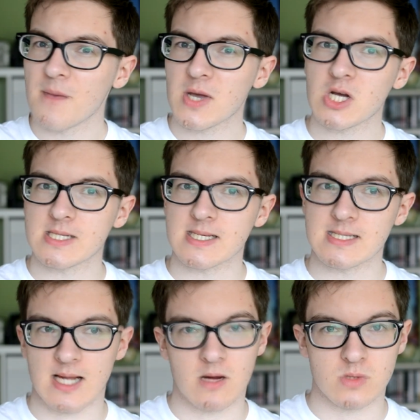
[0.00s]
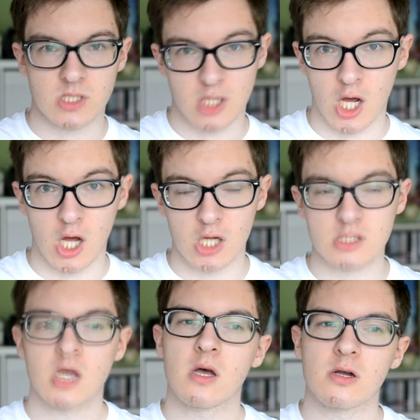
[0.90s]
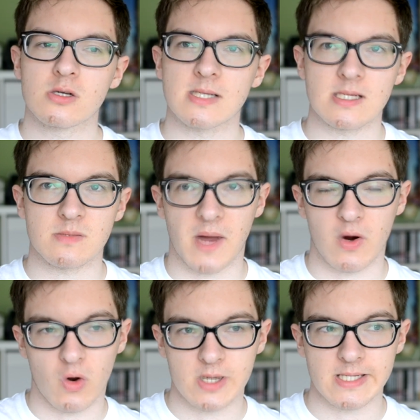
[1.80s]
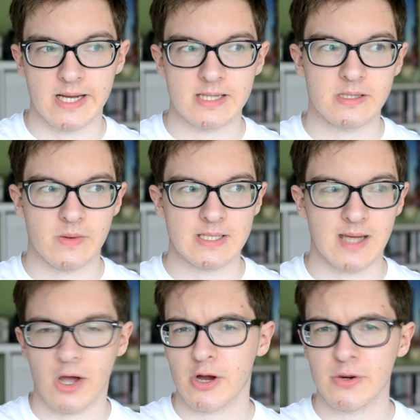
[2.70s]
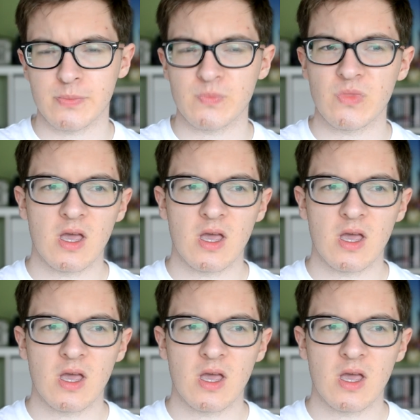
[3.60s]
because he's downstairs because it is bank holiday, so he's at home.